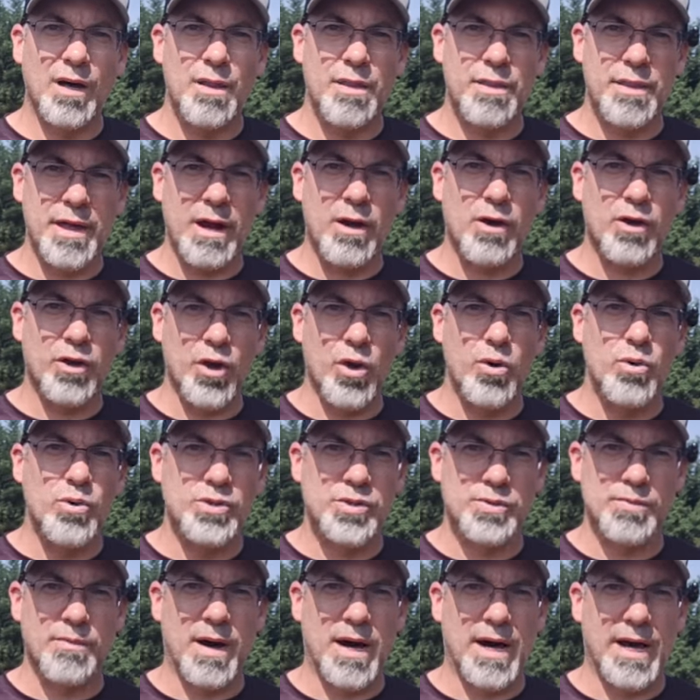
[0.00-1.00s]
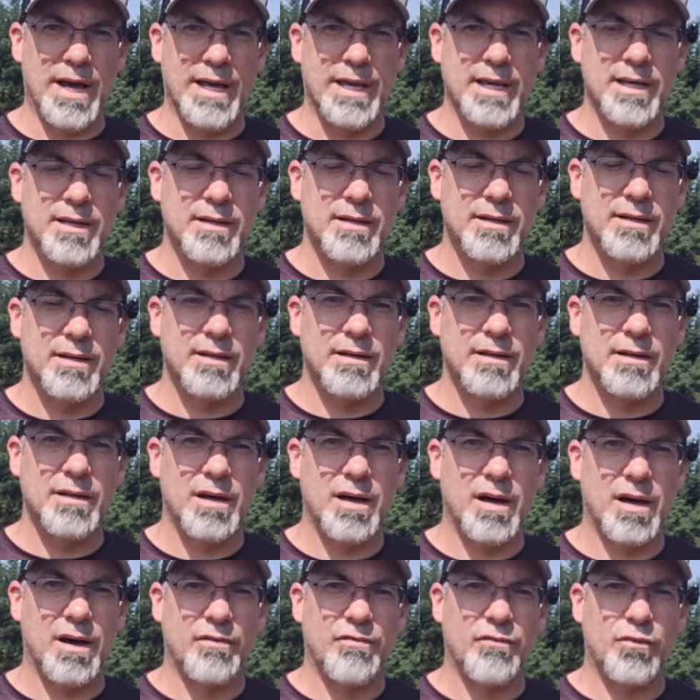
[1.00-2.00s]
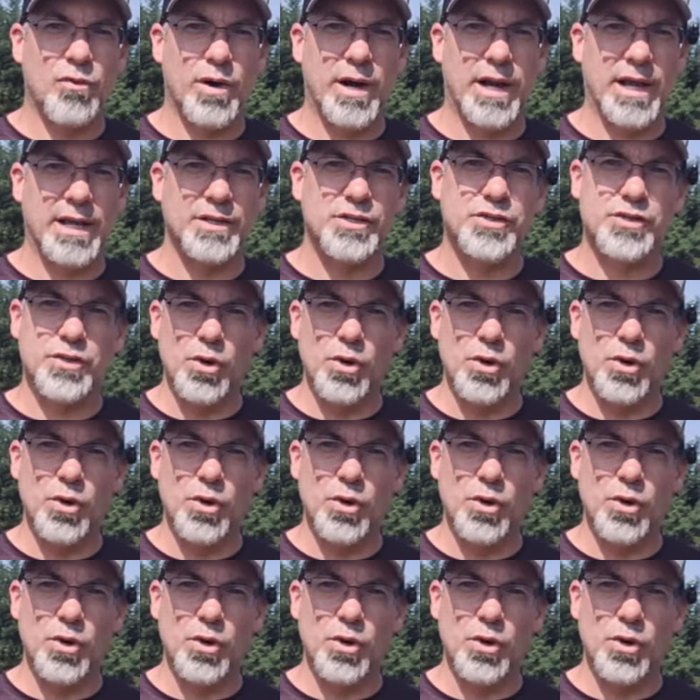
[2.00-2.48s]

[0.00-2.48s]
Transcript: there goes my forehand.